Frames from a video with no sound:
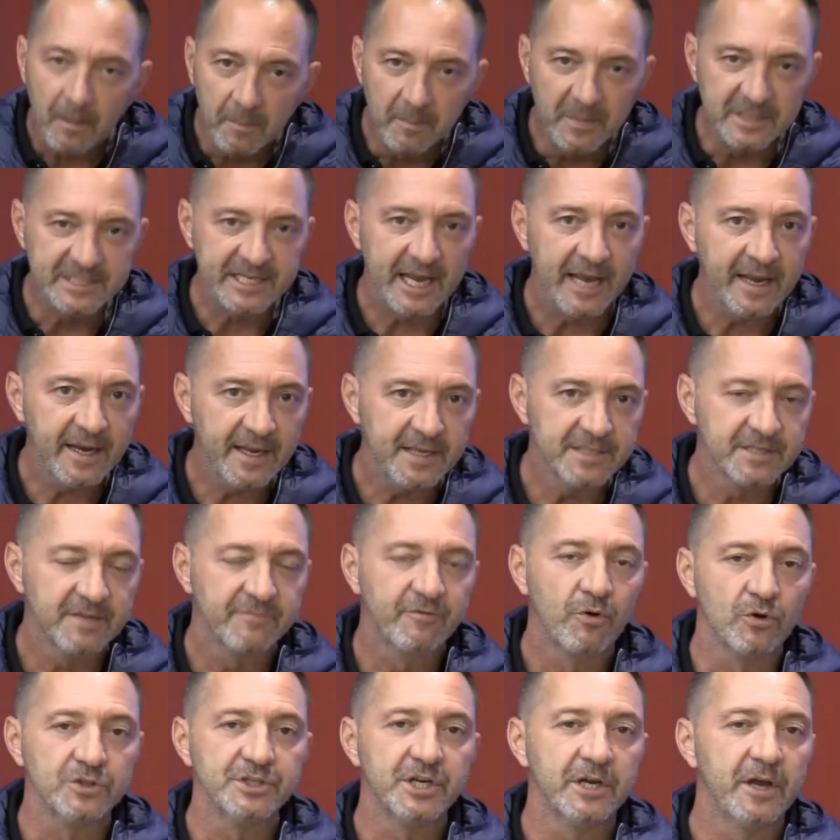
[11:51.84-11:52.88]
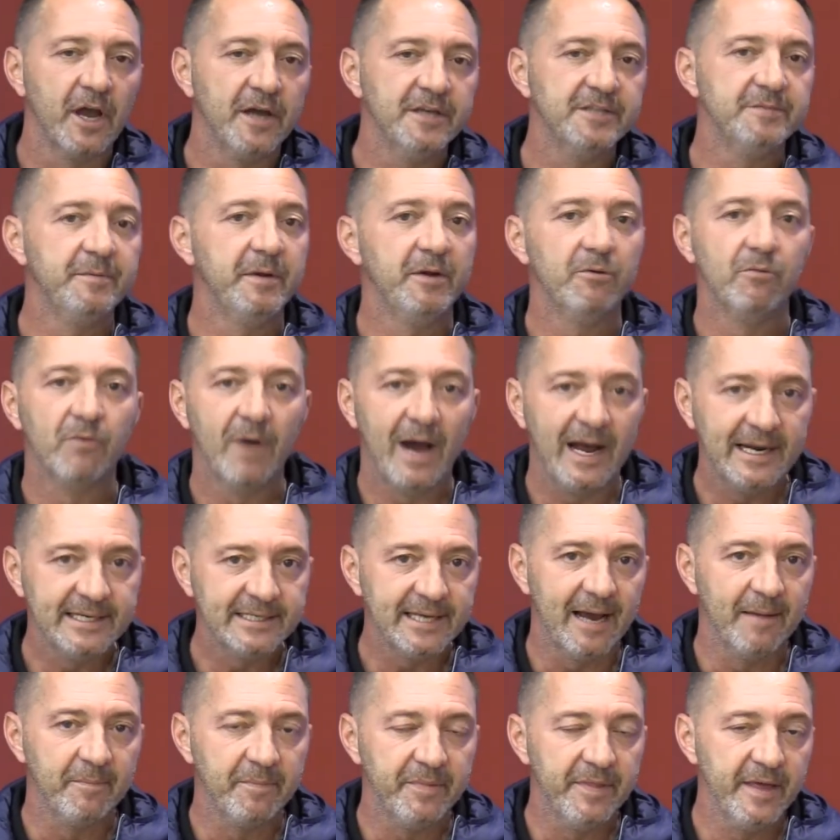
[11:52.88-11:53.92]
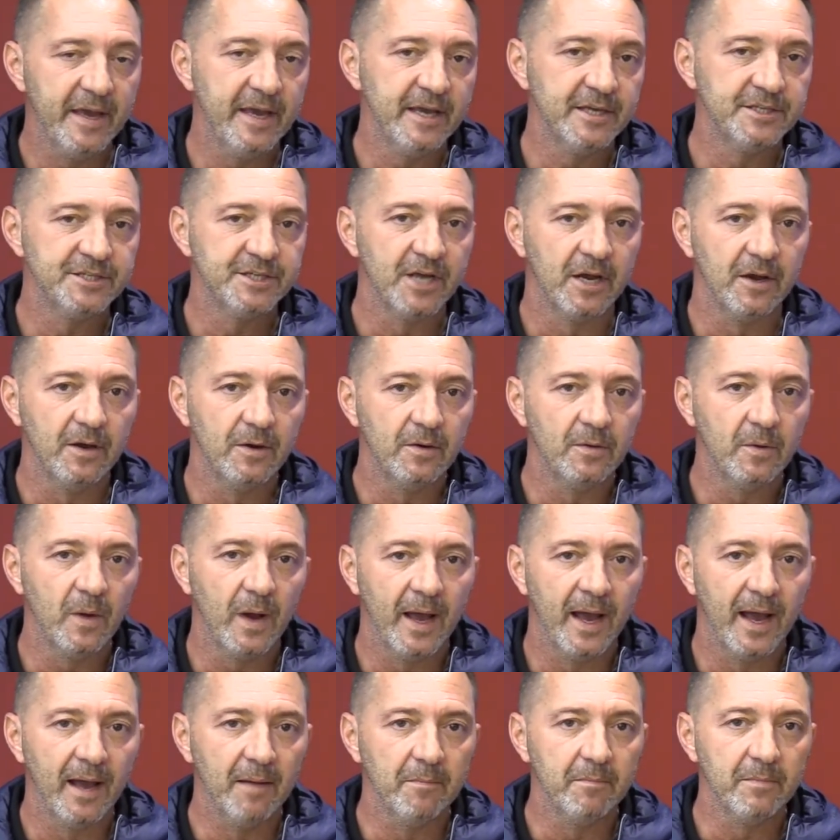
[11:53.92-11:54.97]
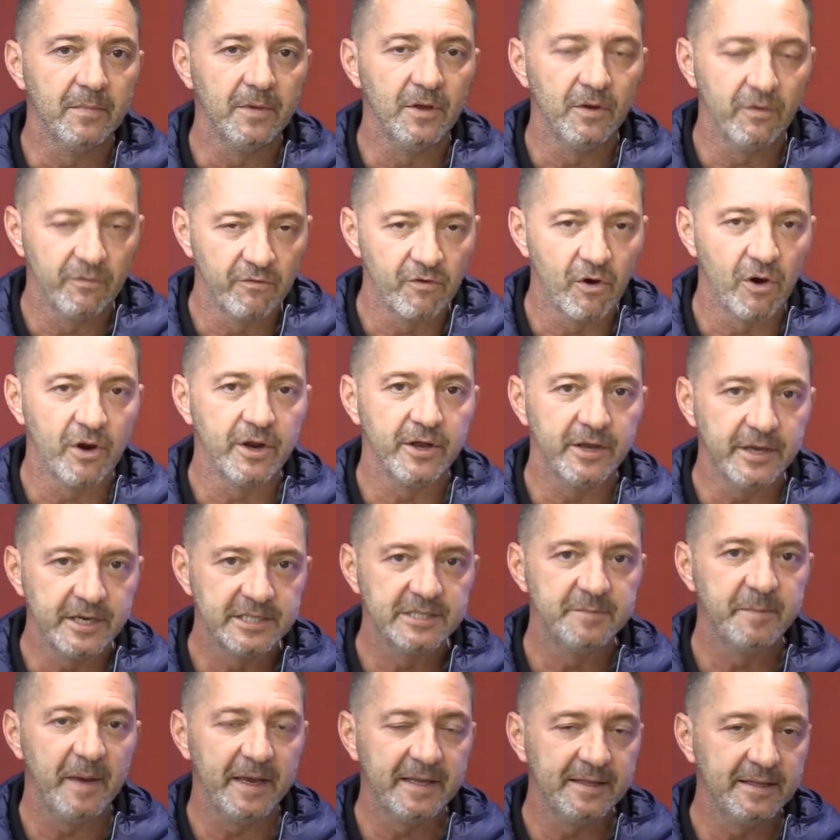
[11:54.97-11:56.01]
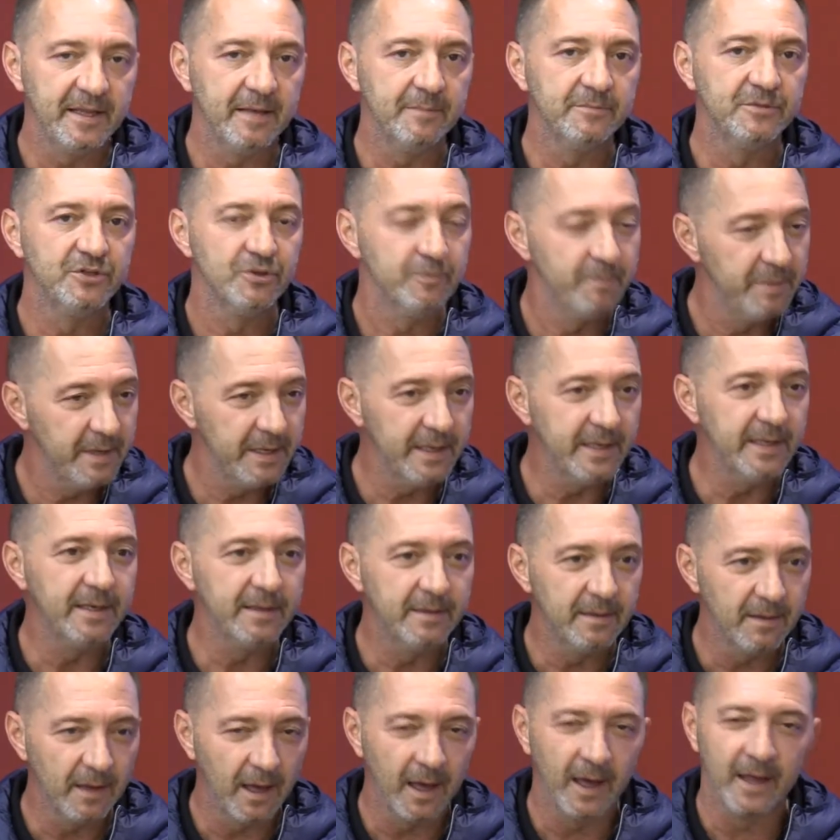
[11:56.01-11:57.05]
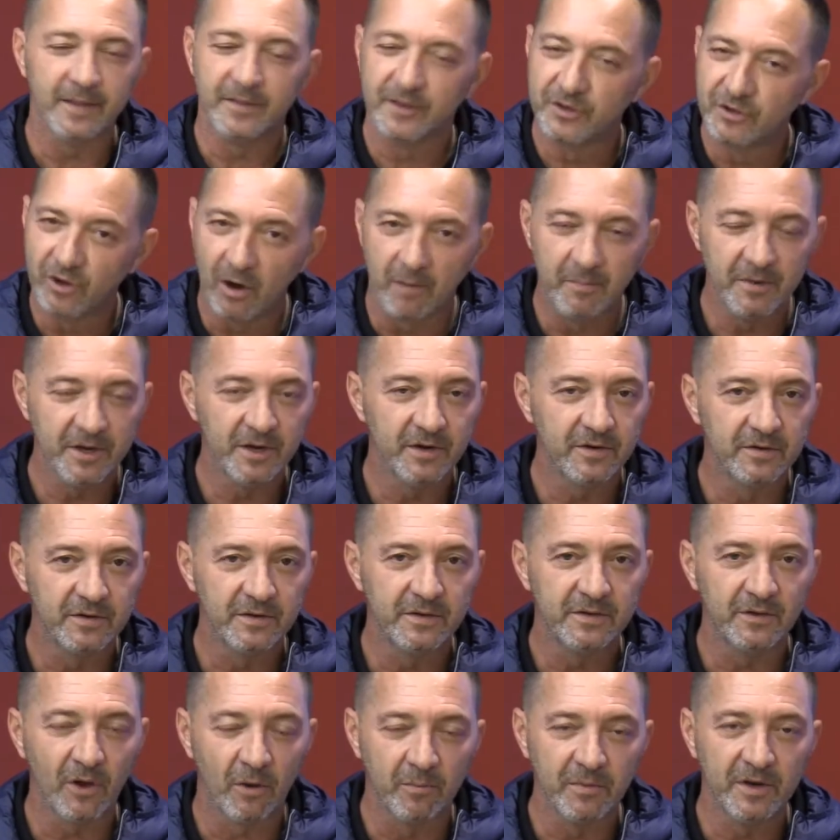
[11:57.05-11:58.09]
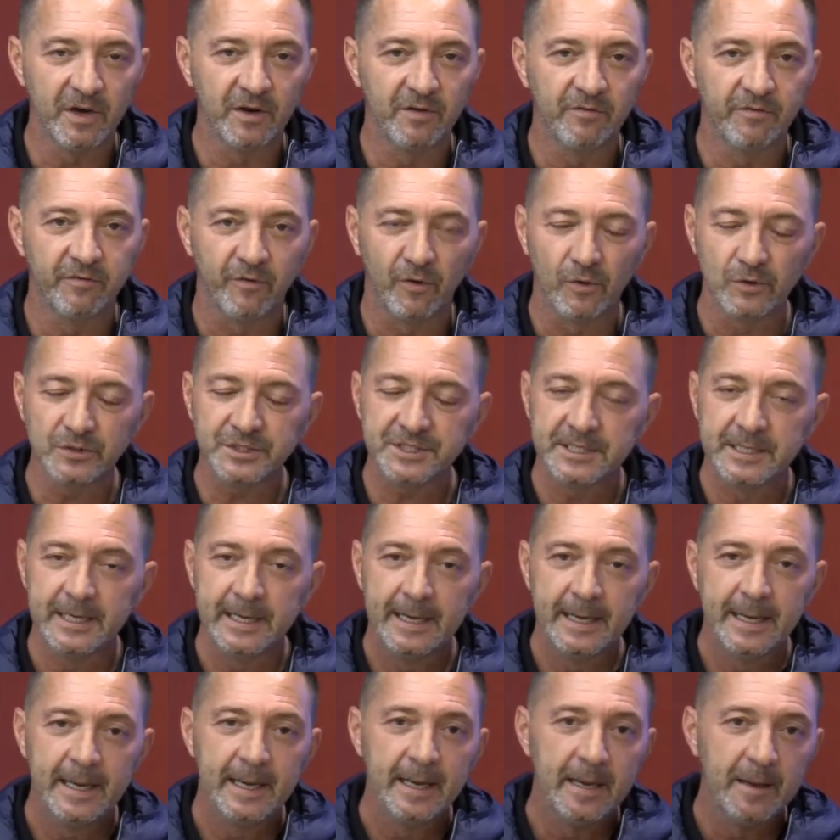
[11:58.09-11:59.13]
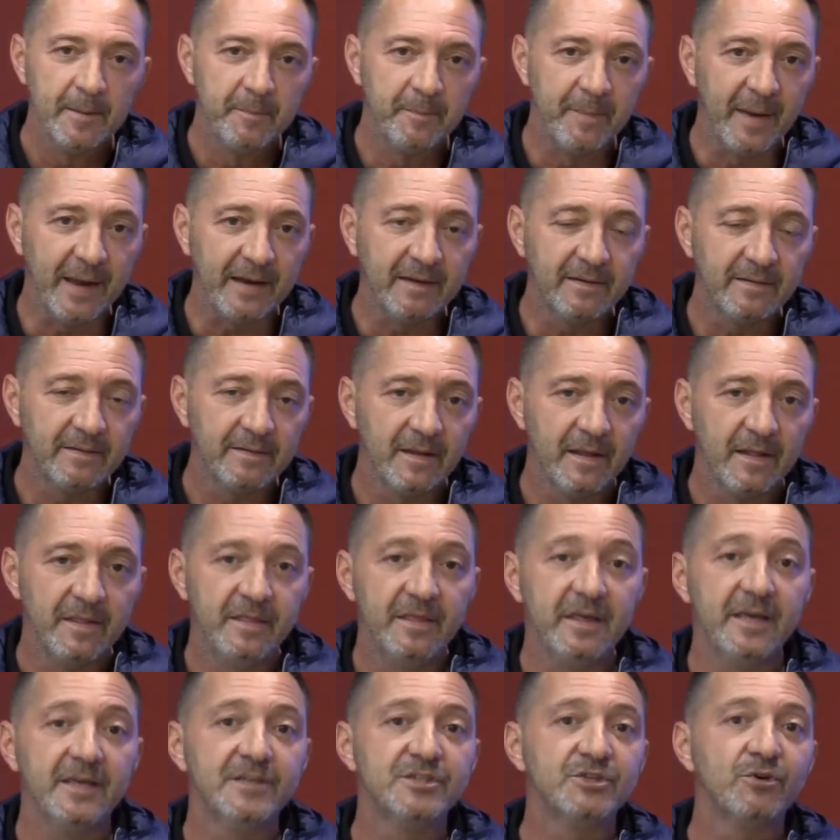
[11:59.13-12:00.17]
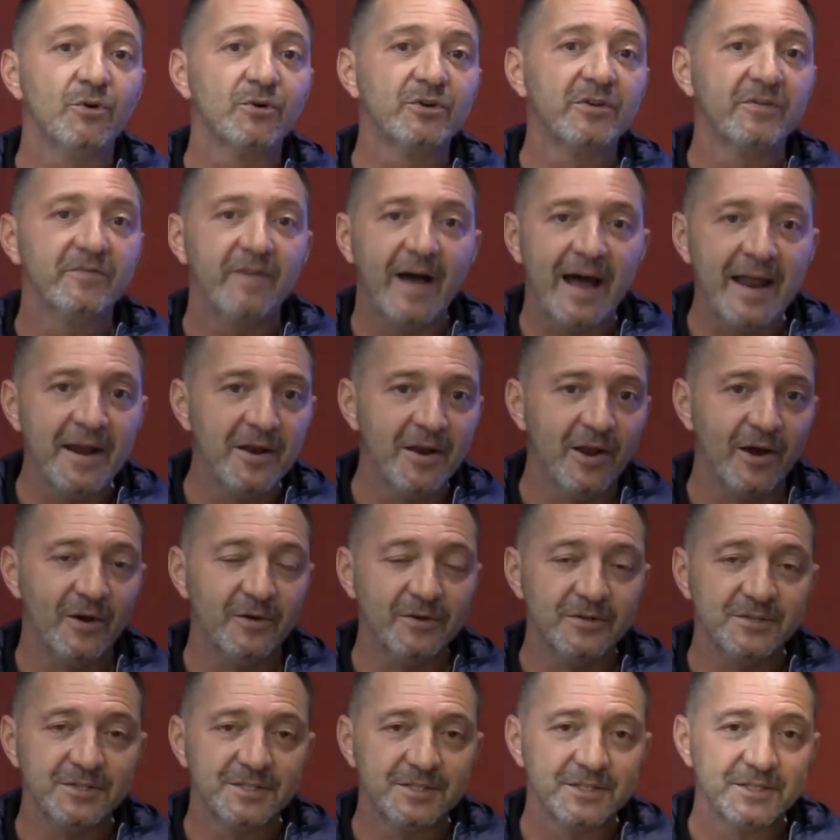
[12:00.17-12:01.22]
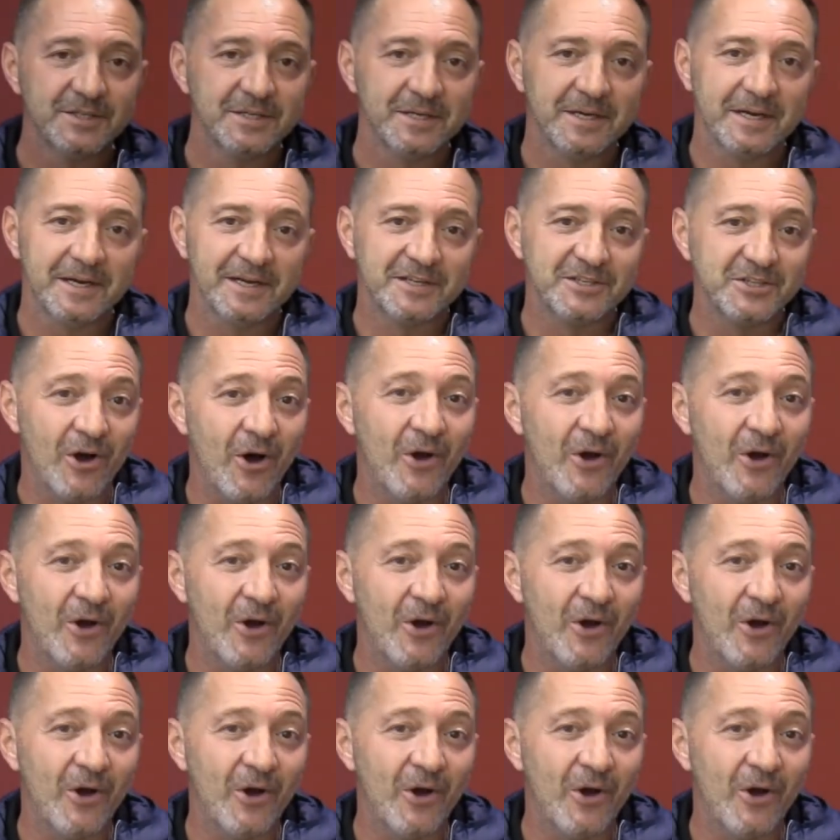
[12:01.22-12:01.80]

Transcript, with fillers: Mercedes, of course, are going to be right up there, so um, you've got to expect them to be uh, the dominant dominant force. But the sort of unknowns, it's